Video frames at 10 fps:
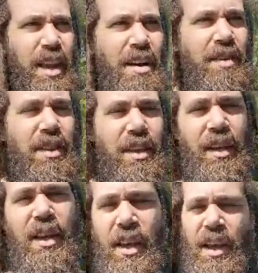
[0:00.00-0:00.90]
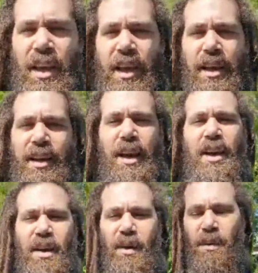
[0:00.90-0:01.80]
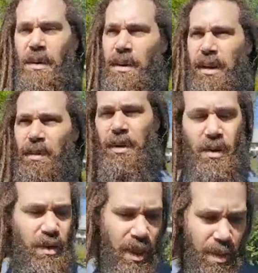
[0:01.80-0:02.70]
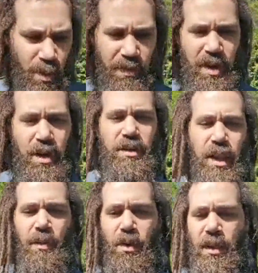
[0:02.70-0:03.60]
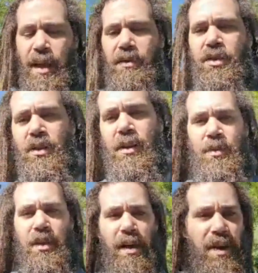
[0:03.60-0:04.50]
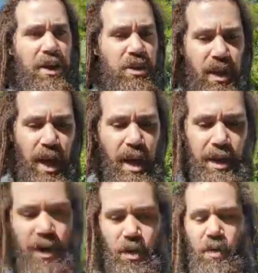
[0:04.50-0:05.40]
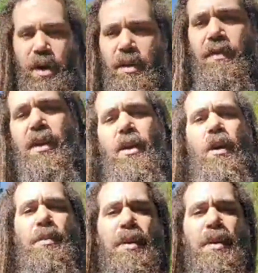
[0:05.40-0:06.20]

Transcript: everything. And we're going to be doing a lot more videos, a lot more live streams. I've actually got another running video I'll be